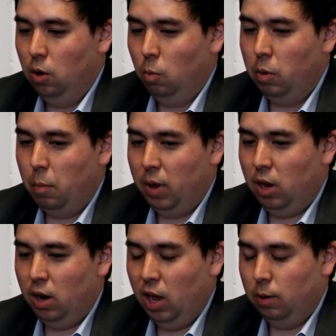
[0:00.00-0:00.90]
We were
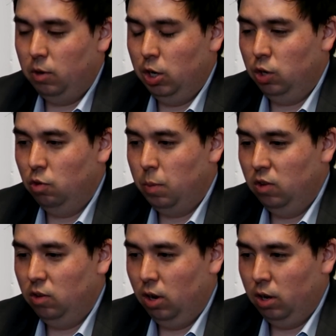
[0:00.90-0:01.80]
making adaptations
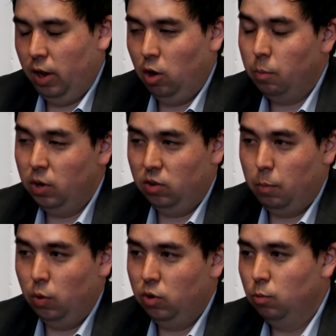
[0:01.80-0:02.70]
based on counter picks that
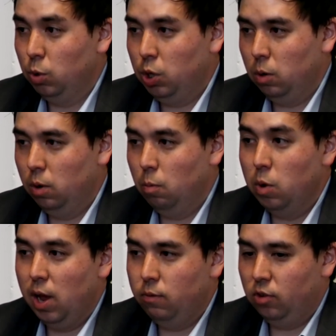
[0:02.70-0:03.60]
both teams were showing.
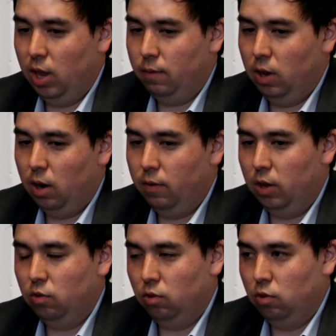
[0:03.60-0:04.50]
We obviously have a lot of
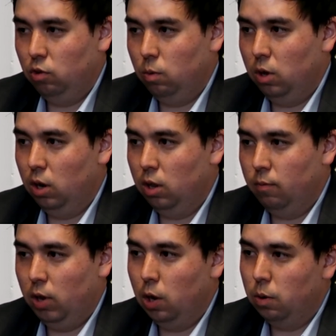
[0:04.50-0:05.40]
answers into it, and then
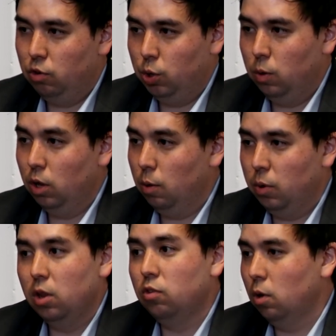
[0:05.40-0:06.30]
FlyQuest showed they could
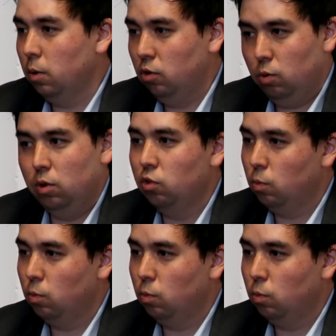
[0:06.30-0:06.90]
play the Zoe into it and the